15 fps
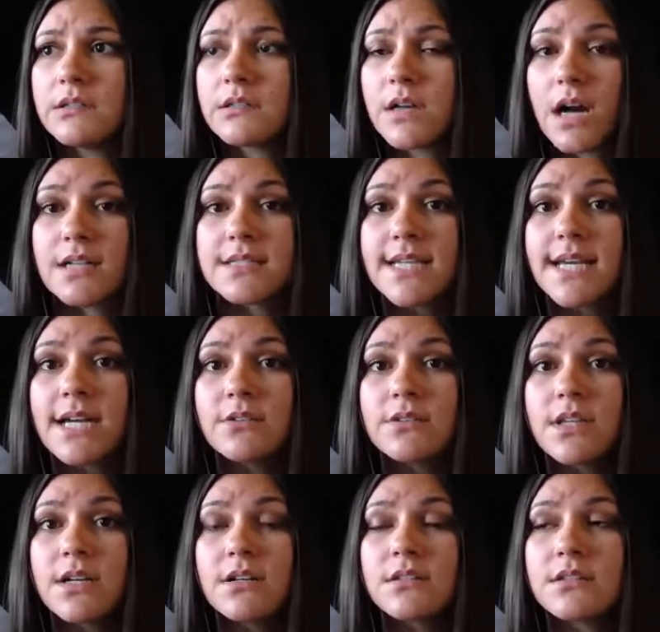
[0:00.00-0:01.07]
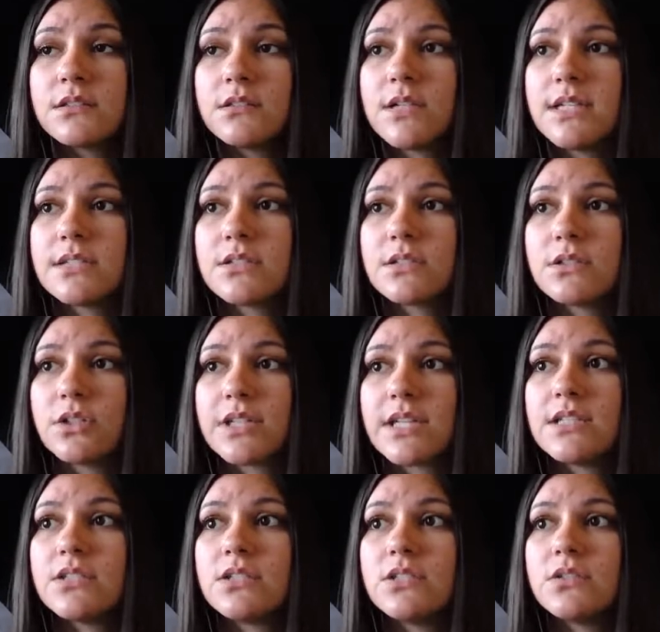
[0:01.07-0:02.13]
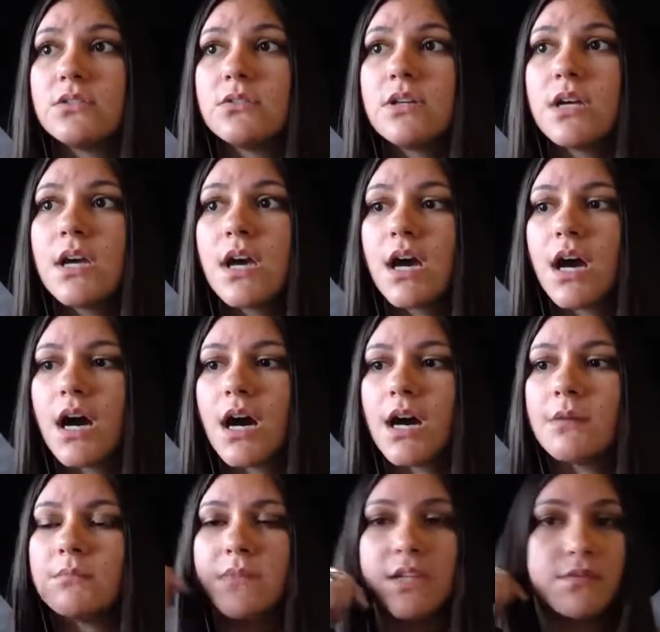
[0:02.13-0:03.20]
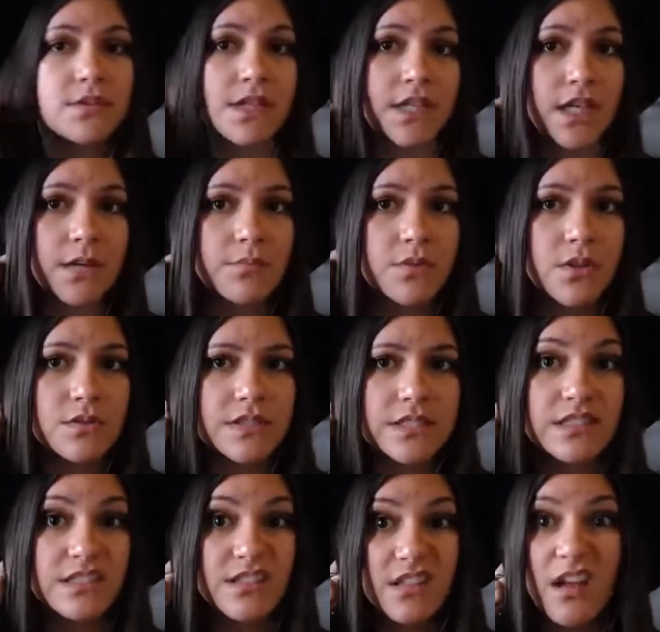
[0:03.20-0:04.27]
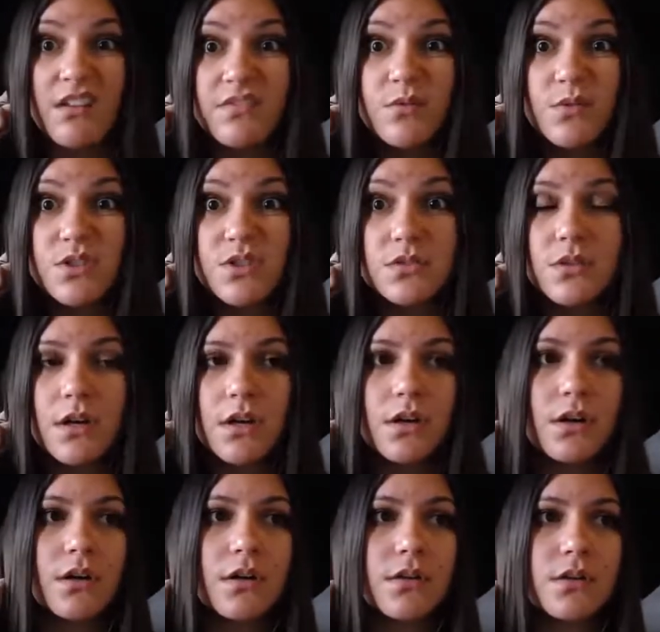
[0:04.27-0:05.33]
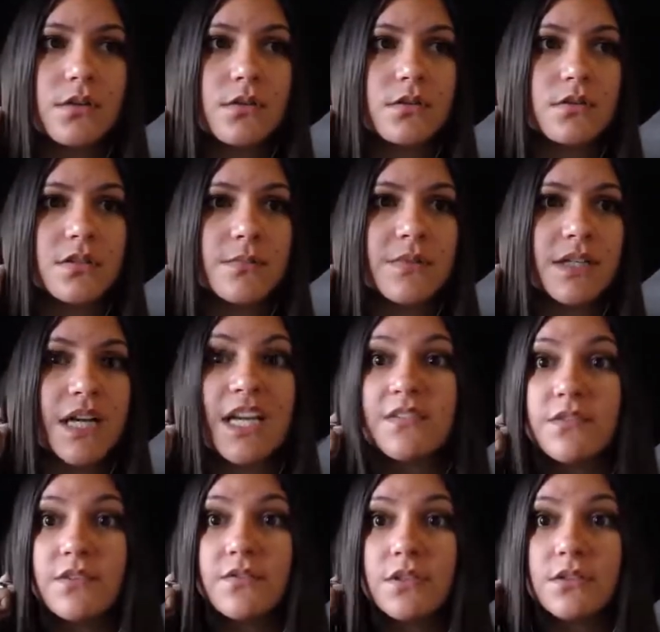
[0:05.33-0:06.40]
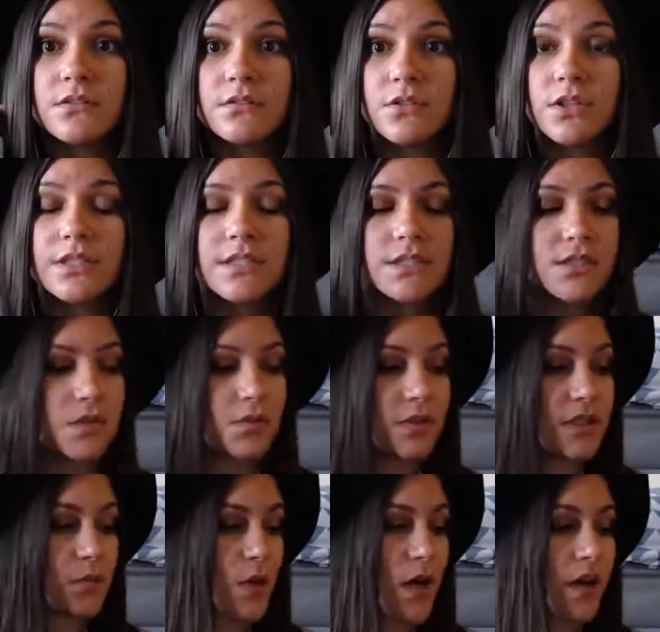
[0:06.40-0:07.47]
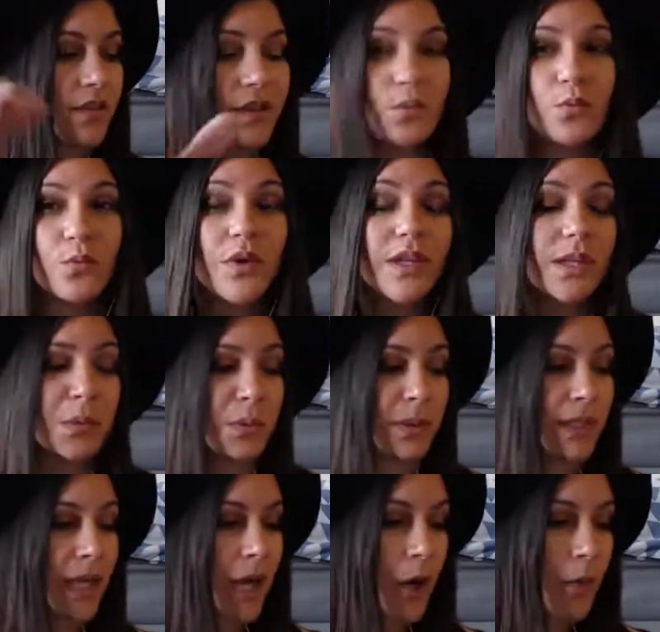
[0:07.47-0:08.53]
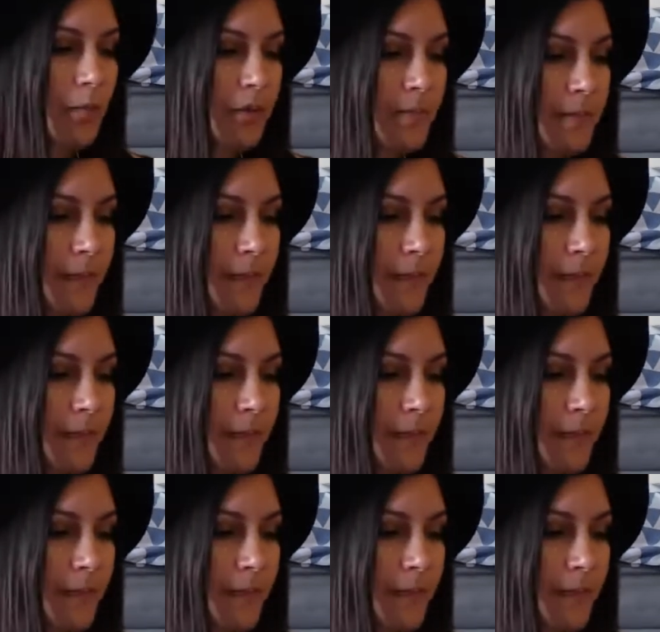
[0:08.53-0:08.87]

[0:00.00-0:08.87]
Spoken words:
content out there that you guys could look into, even like hypnosis stuff, which is something I've even looked into as well that really, really help.